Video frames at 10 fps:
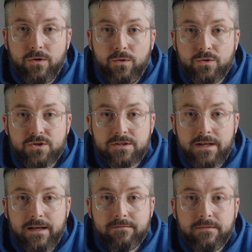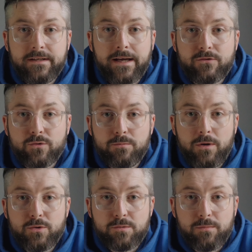or just that natural
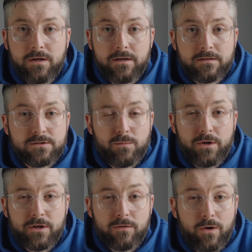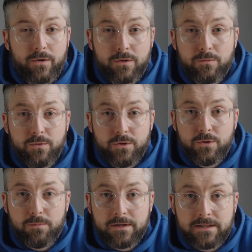motion blur to what your eye would
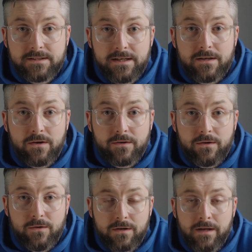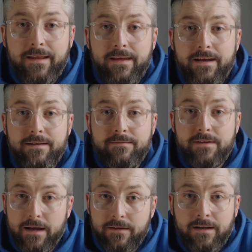normally see kind of look, then yeah,